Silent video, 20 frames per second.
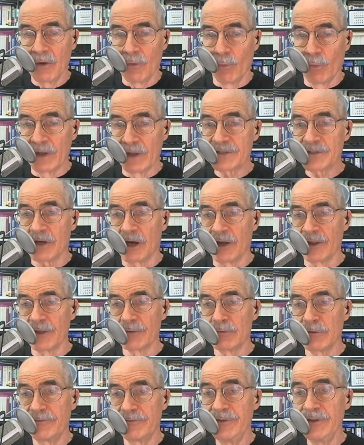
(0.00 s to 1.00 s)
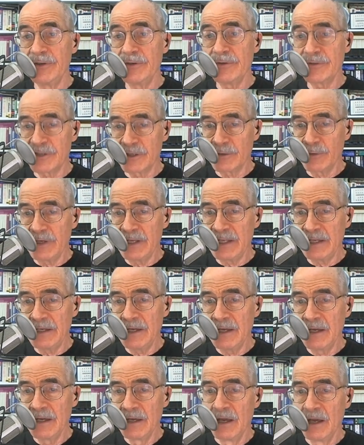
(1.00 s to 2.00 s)
Once all the reviews are
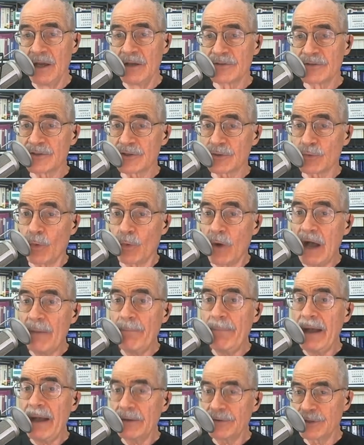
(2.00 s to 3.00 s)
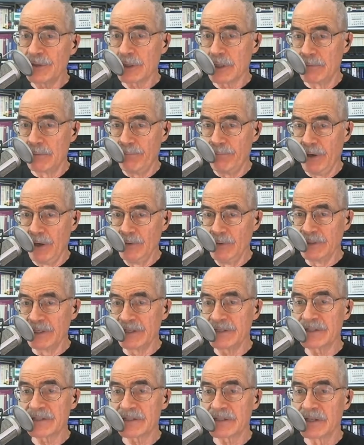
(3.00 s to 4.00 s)
in, swap out the
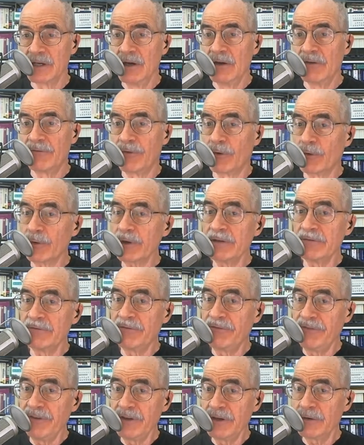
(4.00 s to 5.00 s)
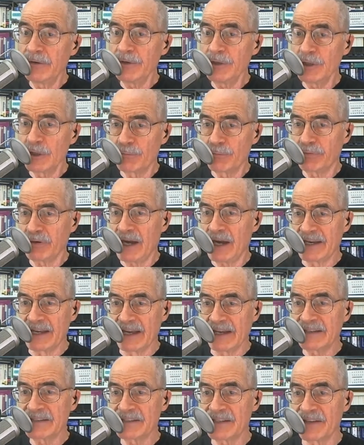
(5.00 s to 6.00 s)
components for inferior
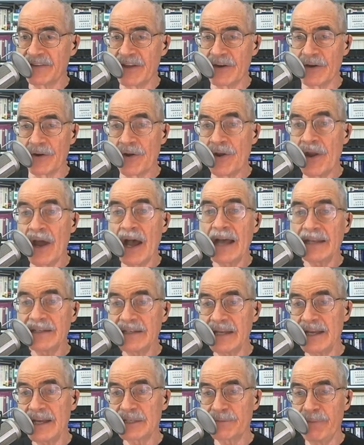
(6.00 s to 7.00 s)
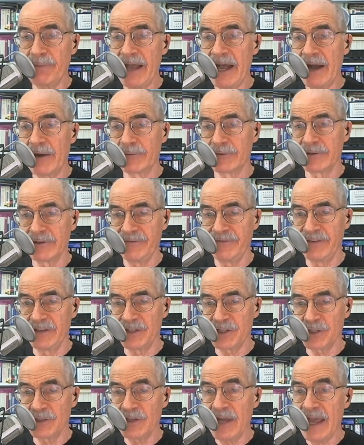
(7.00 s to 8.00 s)
products that are not as power
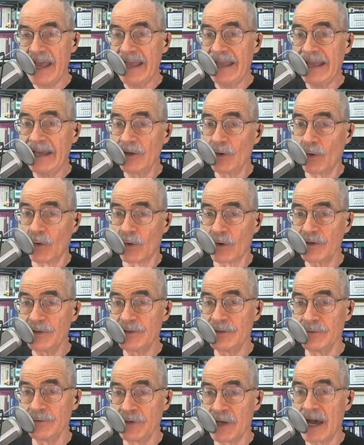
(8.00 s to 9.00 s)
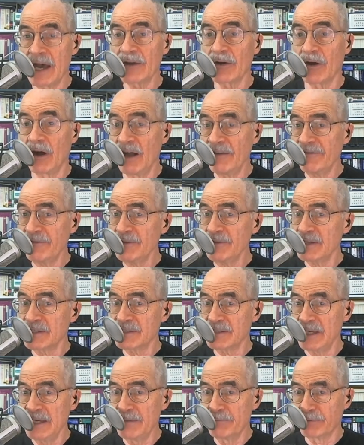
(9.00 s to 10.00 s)
efficient and or do not offer the
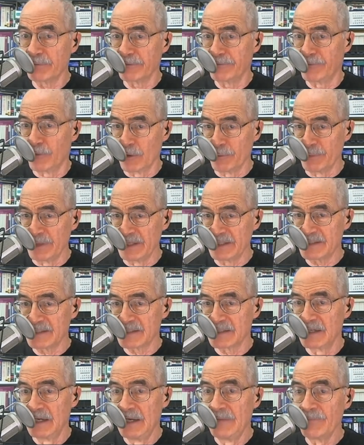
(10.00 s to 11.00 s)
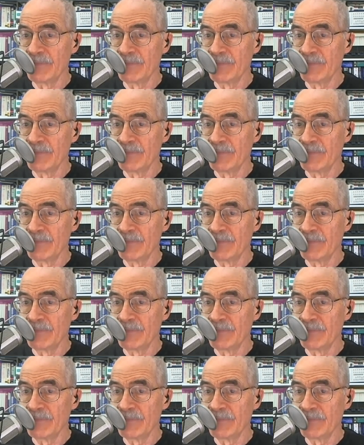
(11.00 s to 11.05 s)
same performance.